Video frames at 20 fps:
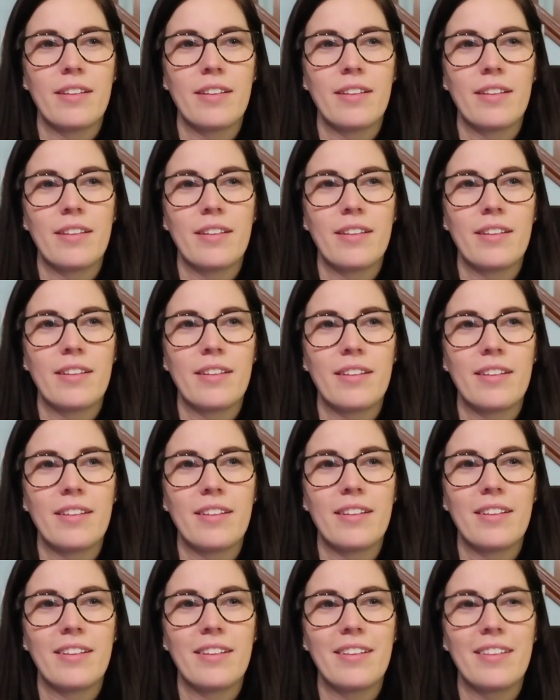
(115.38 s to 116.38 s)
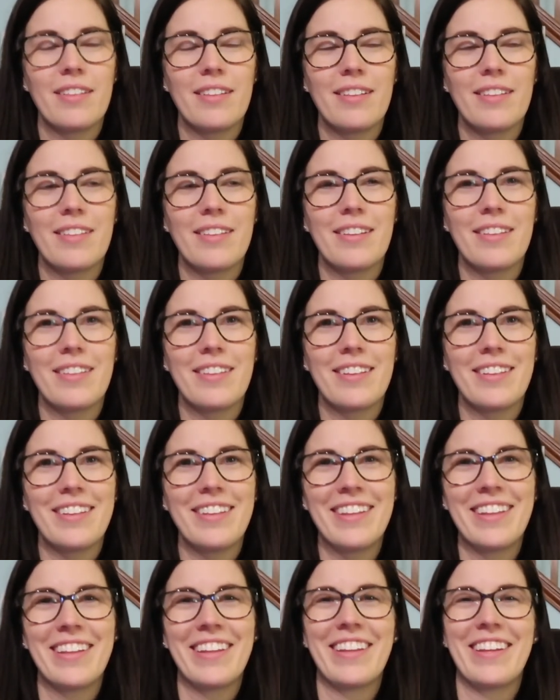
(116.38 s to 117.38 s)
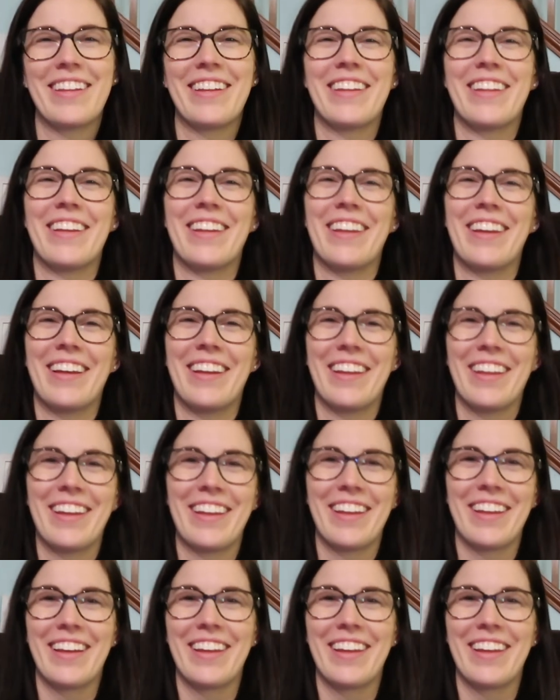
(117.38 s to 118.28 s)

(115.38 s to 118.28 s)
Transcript: (silent)